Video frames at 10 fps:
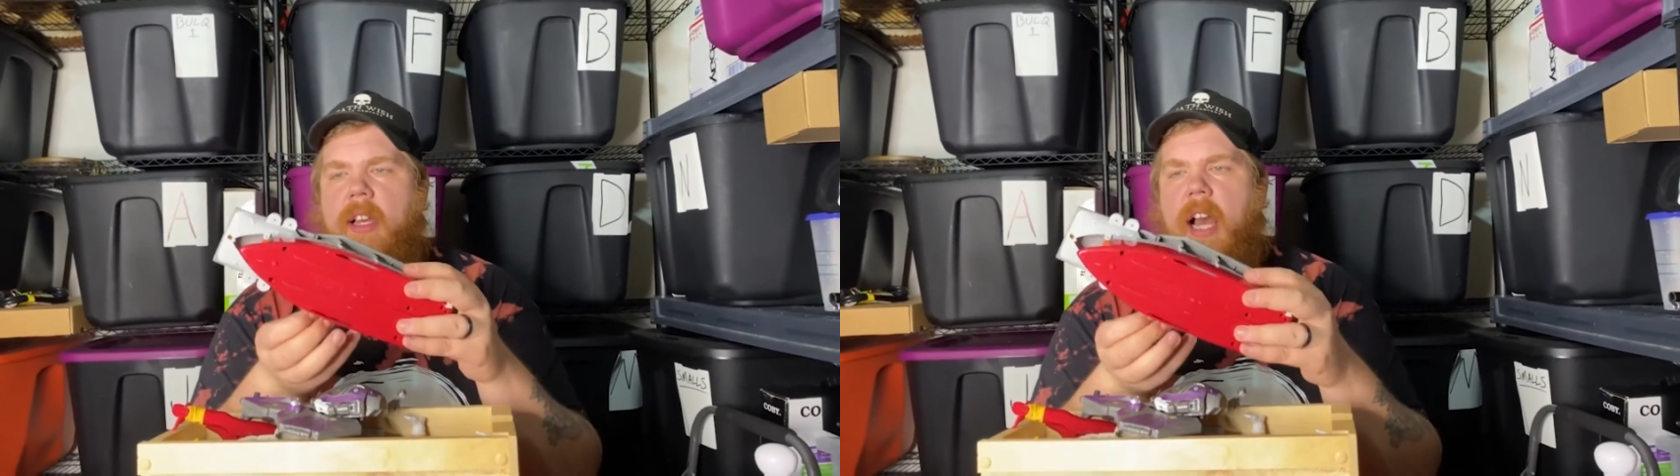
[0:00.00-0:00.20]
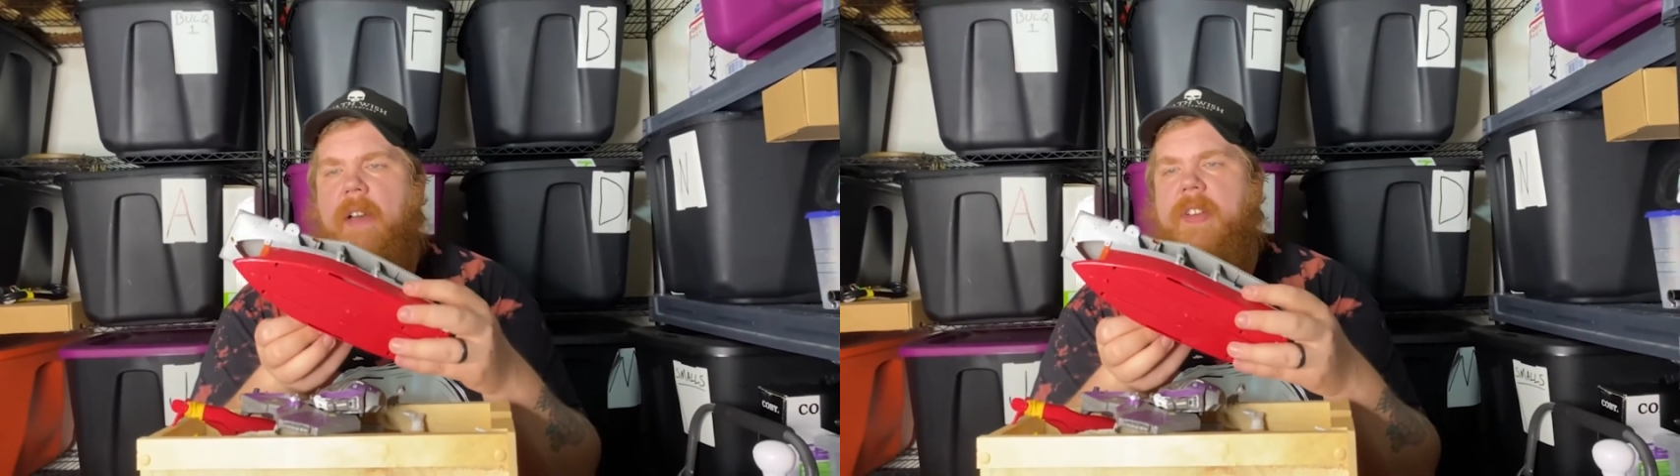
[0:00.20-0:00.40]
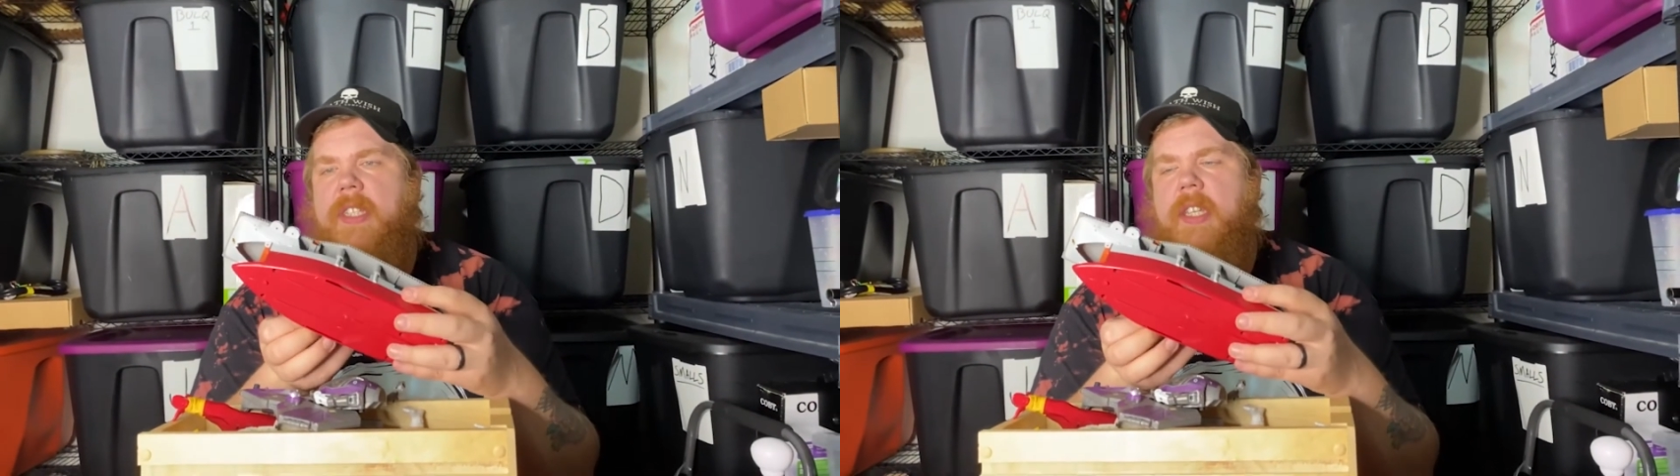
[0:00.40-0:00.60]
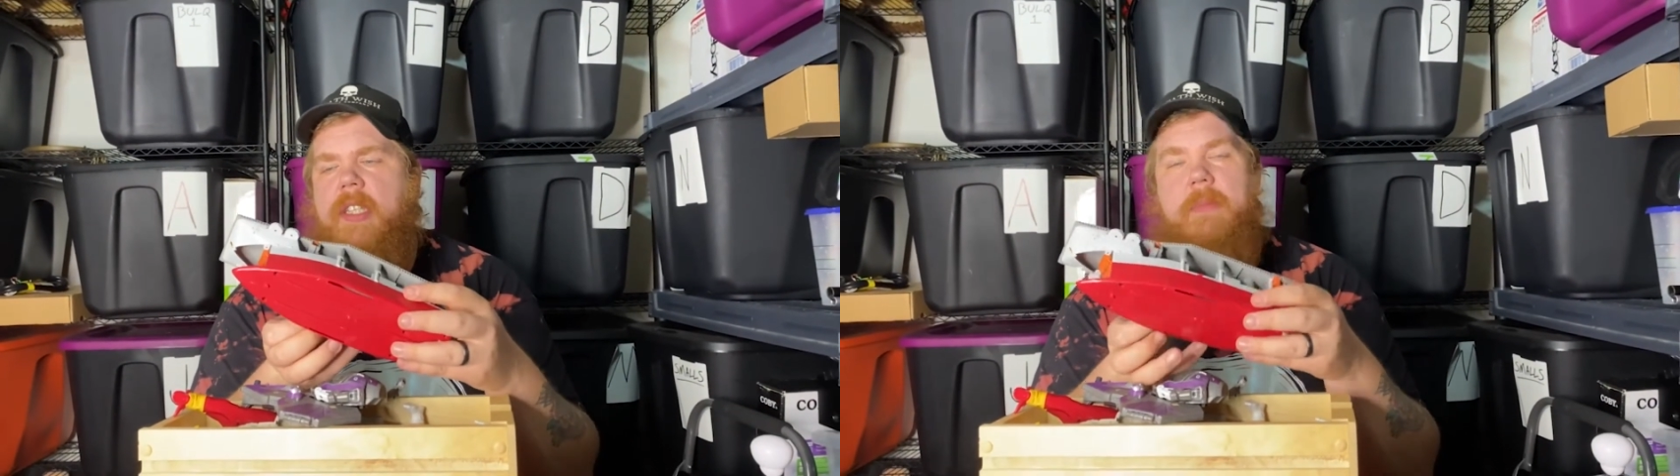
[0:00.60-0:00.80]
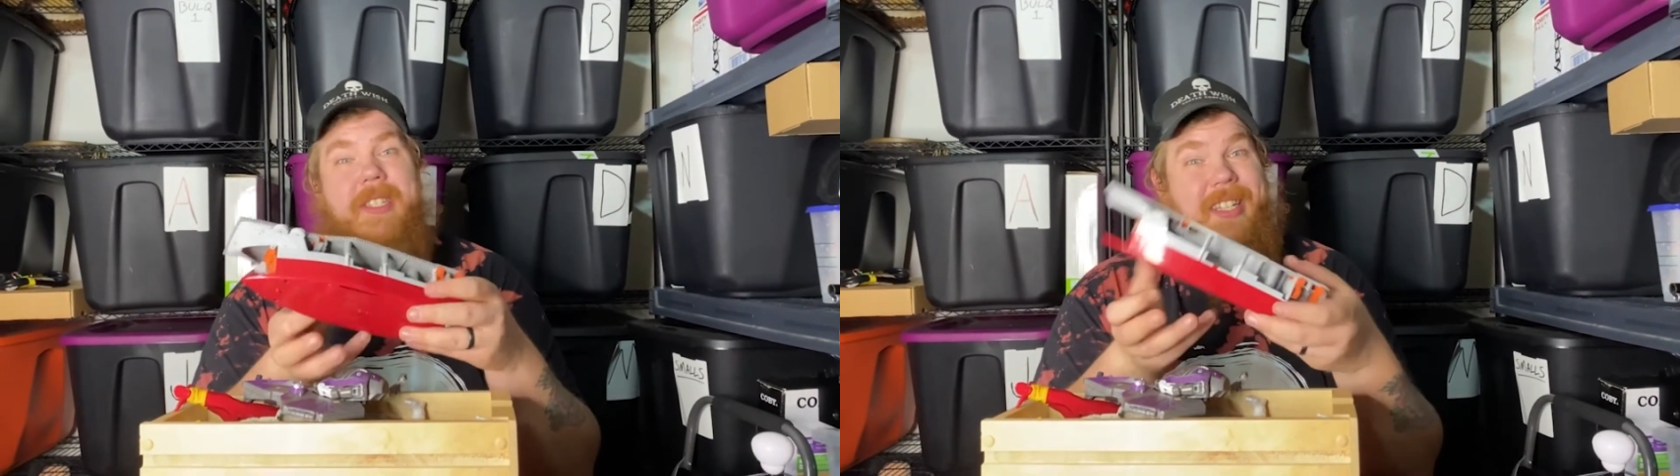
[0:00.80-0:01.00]
Obviously,
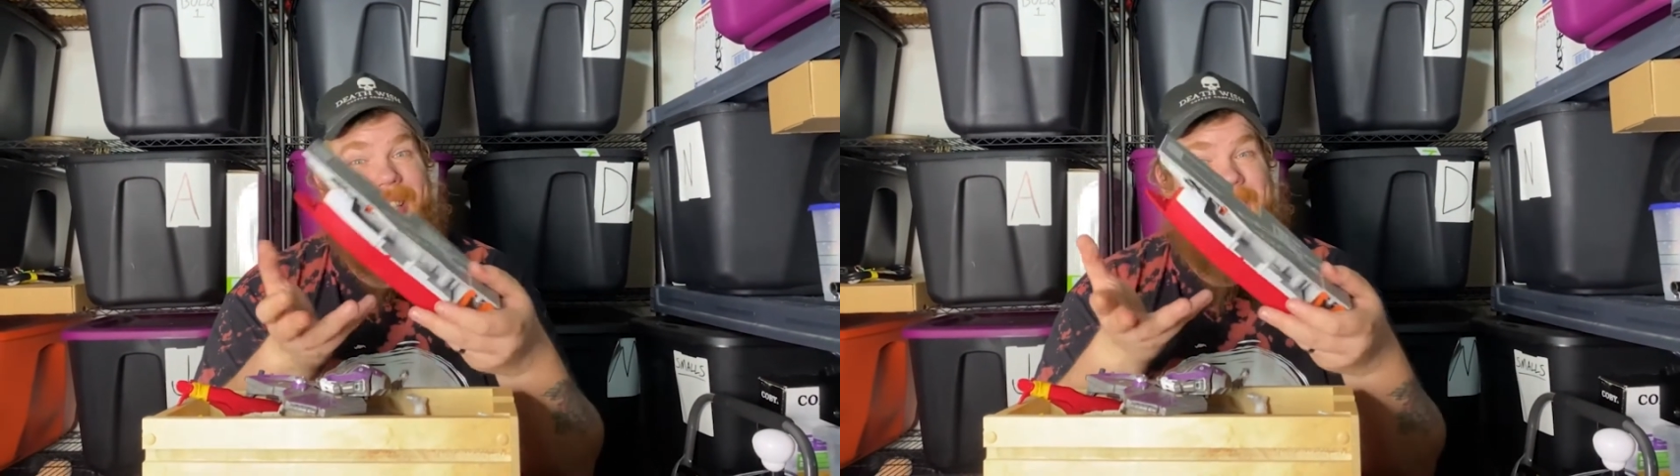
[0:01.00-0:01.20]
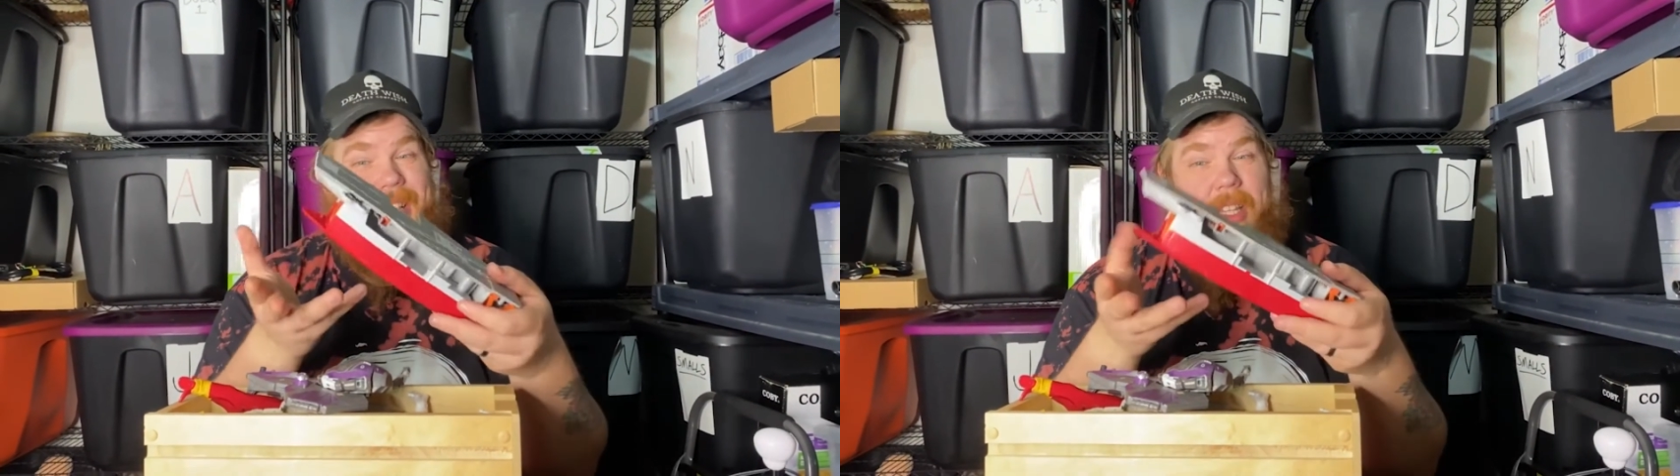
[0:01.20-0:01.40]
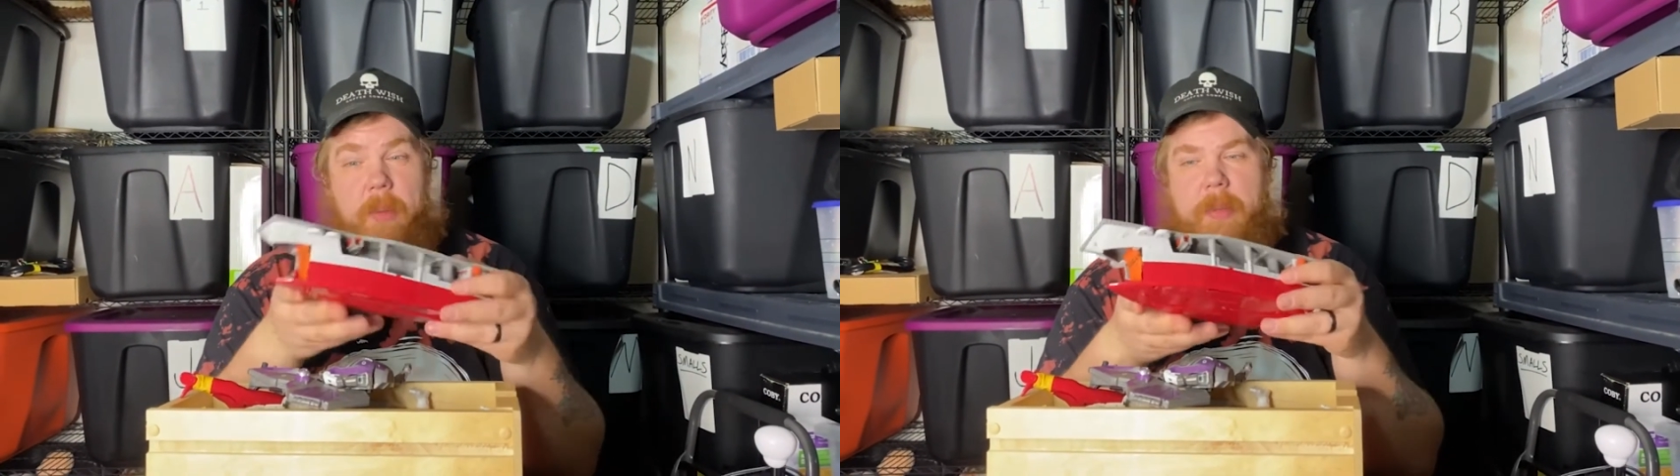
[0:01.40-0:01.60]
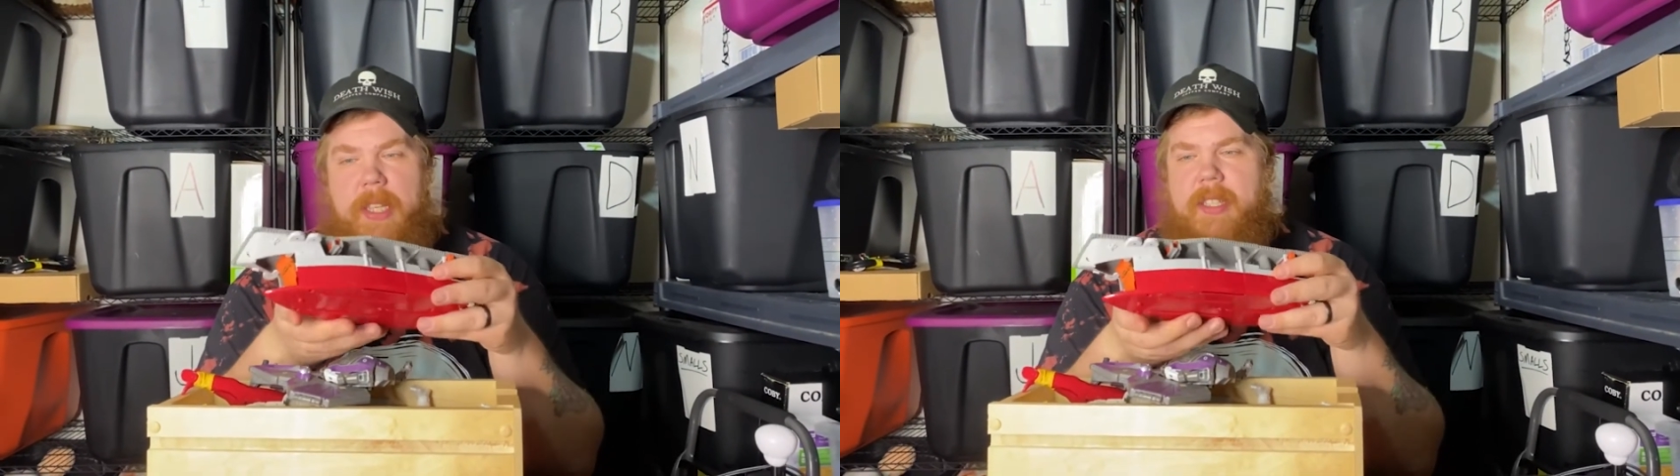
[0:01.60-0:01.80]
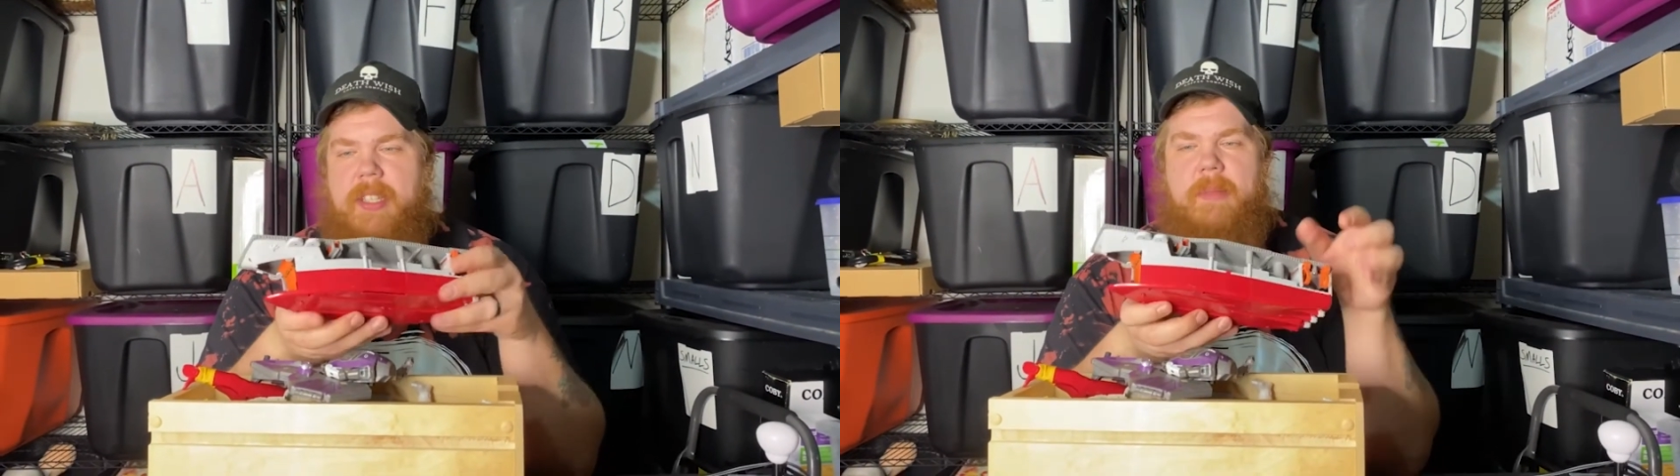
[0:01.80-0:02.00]
it's missing like the little pieces.